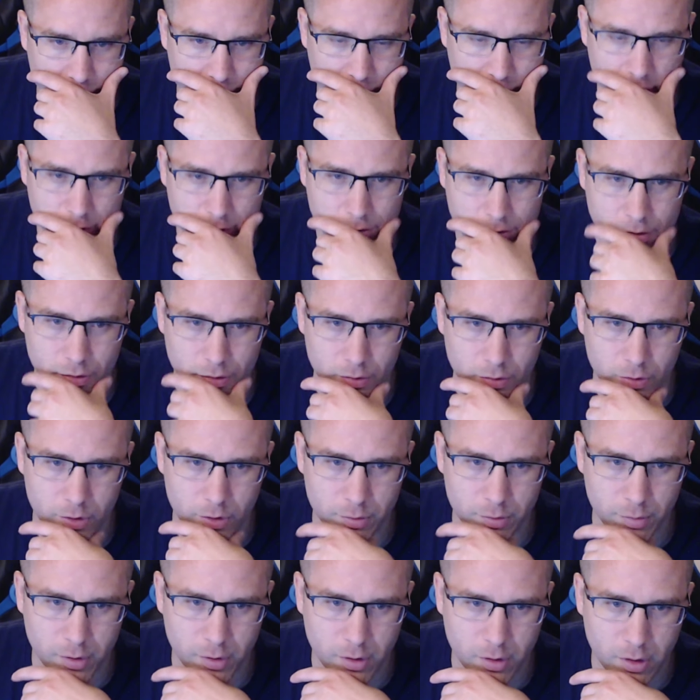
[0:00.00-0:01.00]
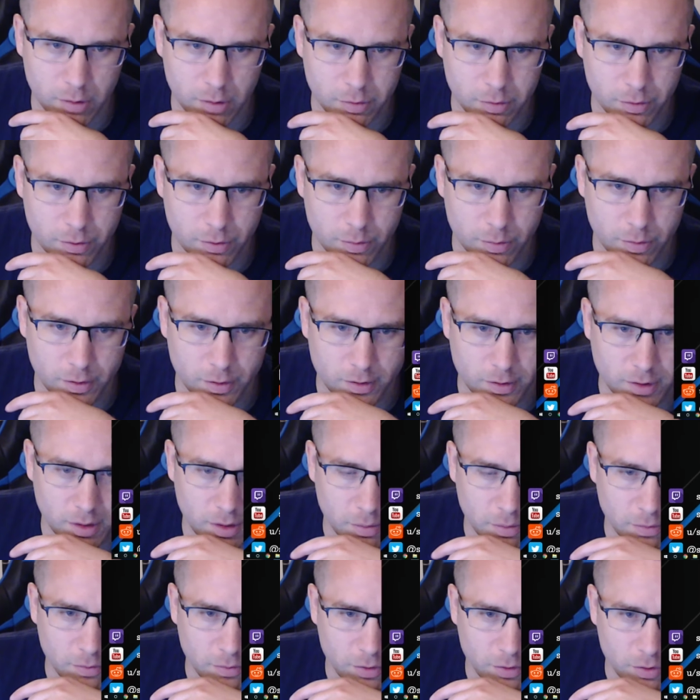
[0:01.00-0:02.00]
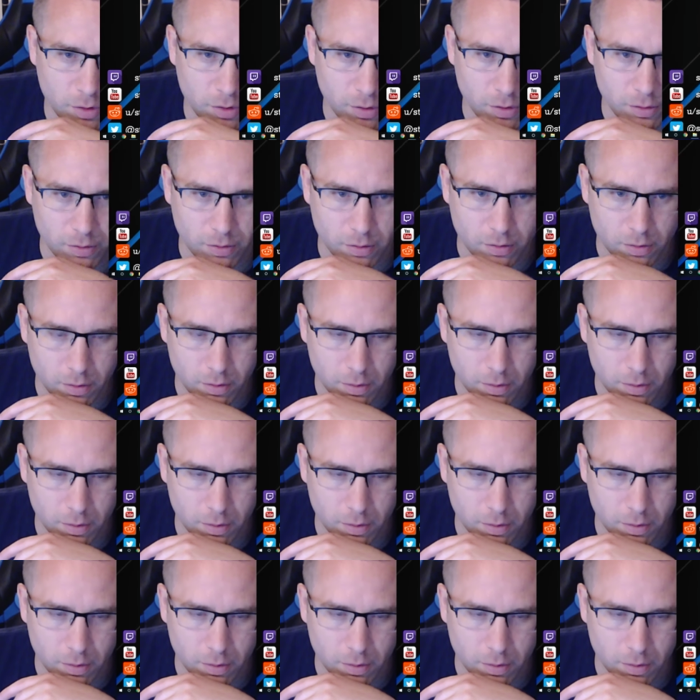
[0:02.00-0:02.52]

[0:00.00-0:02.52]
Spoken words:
now I have two display captures, one on top of each other.